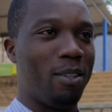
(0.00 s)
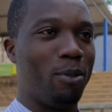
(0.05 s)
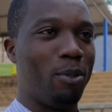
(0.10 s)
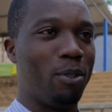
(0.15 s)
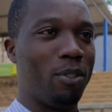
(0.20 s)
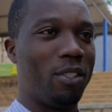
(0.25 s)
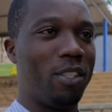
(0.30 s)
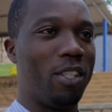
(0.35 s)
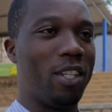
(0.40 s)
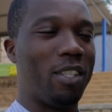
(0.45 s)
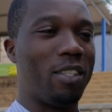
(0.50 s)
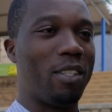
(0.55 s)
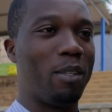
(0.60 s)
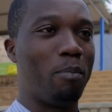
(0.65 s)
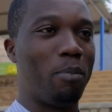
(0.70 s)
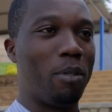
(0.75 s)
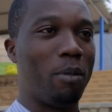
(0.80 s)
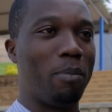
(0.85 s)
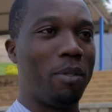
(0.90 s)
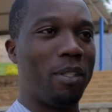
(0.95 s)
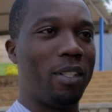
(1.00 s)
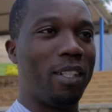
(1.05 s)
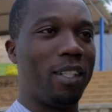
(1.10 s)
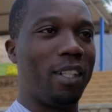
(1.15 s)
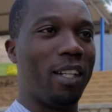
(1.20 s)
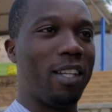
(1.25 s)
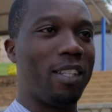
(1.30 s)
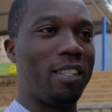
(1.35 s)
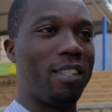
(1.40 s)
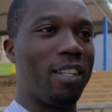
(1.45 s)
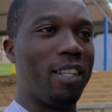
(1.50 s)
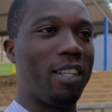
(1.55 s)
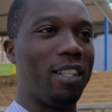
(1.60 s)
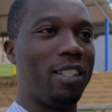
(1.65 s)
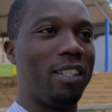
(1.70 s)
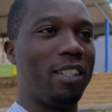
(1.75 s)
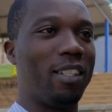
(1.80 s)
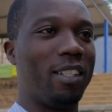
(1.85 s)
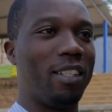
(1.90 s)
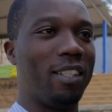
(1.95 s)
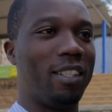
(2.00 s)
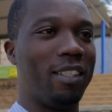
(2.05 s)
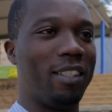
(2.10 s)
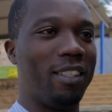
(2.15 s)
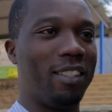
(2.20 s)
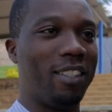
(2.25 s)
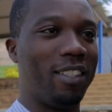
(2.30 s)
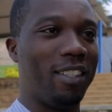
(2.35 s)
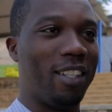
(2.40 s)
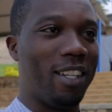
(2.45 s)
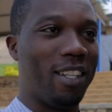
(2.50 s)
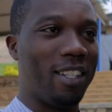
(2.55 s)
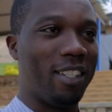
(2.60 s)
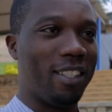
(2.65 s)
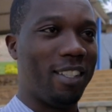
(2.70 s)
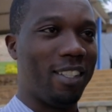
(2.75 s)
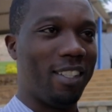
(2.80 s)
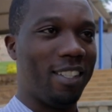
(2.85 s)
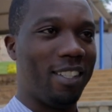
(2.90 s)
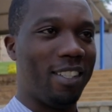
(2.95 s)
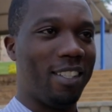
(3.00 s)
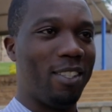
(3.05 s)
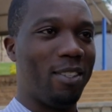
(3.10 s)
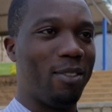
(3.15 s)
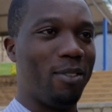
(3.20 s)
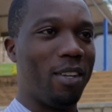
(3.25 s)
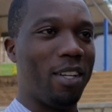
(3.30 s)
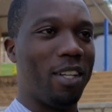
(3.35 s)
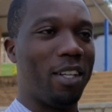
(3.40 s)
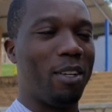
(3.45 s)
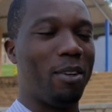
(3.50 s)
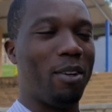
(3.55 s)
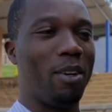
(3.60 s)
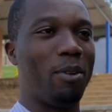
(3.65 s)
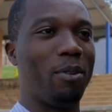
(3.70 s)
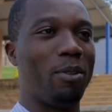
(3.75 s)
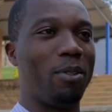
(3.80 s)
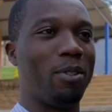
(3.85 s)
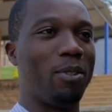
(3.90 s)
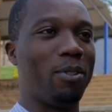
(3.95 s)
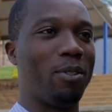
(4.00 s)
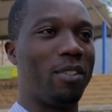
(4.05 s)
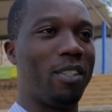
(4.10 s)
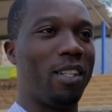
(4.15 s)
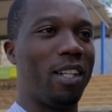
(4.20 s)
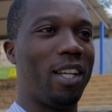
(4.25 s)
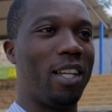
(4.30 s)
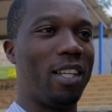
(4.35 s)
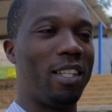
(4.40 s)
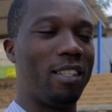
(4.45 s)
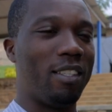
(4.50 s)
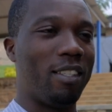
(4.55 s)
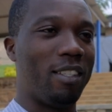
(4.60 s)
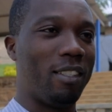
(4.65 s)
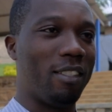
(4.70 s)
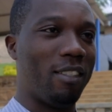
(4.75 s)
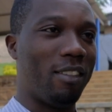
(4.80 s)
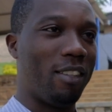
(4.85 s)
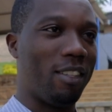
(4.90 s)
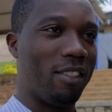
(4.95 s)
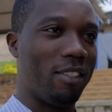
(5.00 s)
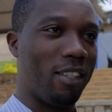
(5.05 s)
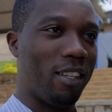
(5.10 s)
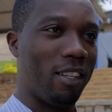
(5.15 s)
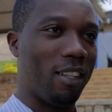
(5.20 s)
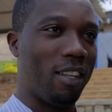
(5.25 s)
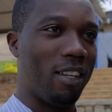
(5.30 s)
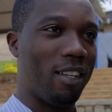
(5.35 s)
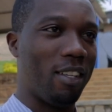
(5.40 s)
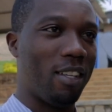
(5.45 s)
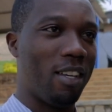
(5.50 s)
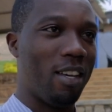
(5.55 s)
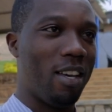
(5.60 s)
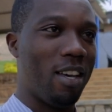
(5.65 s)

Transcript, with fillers: what Justin Bieber did last night uh, than uh, running around on slides and things like that.